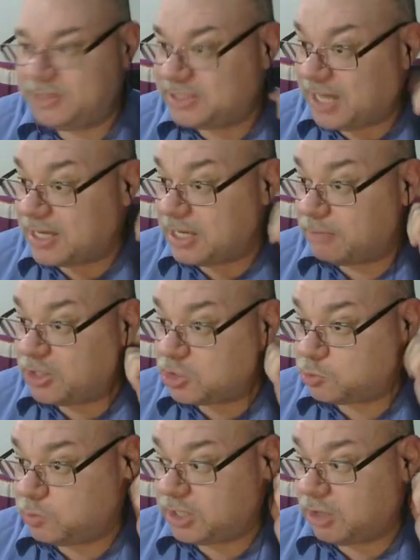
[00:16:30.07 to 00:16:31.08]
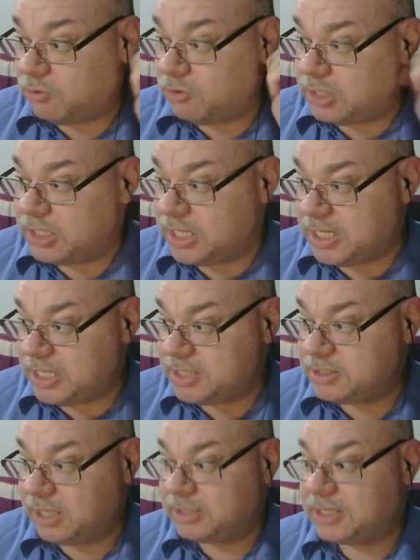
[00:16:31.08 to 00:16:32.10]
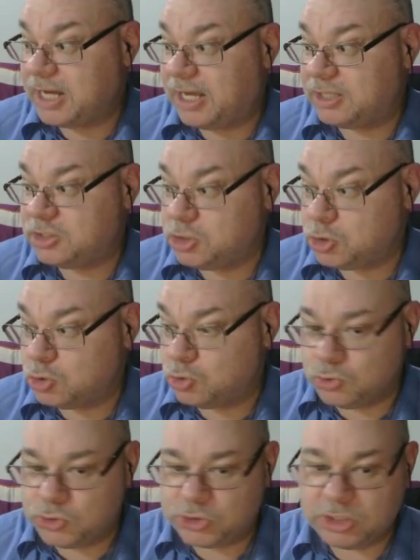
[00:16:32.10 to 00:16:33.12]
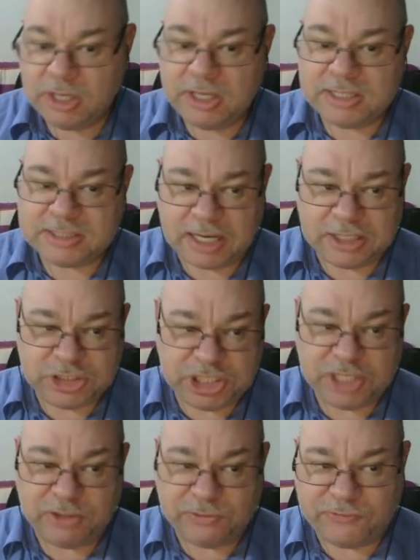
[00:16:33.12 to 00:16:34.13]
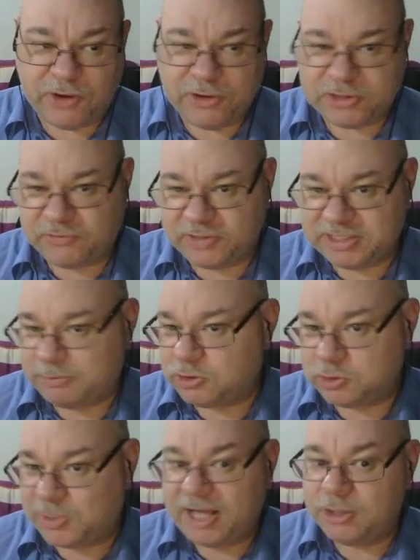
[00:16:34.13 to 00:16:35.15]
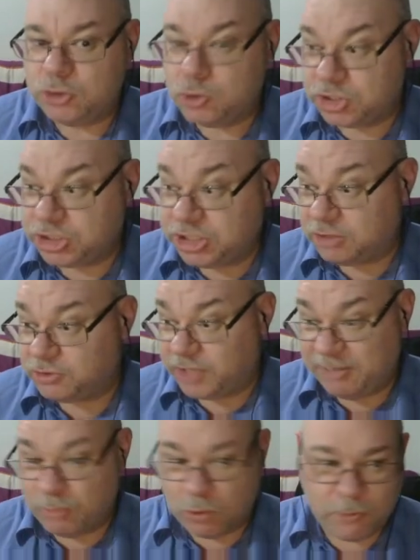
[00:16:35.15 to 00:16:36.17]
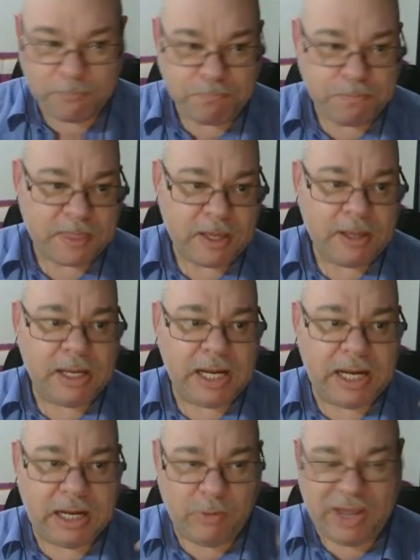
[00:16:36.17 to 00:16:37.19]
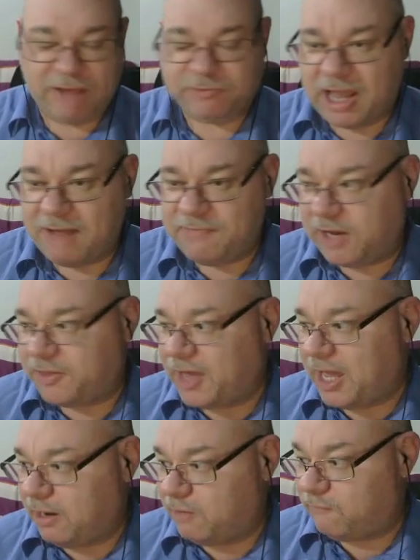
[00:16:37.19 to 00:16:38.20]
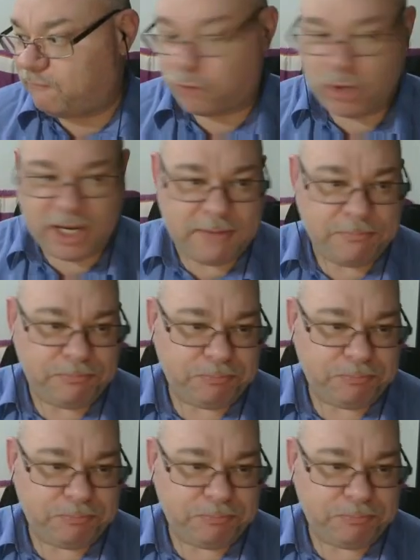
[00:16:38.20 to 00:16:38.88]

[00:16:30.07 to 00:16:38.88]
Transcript: taking because we don't need and can't use, say, Shield Focus, for example, because we can't use a shield anymore. We have to have that other hand free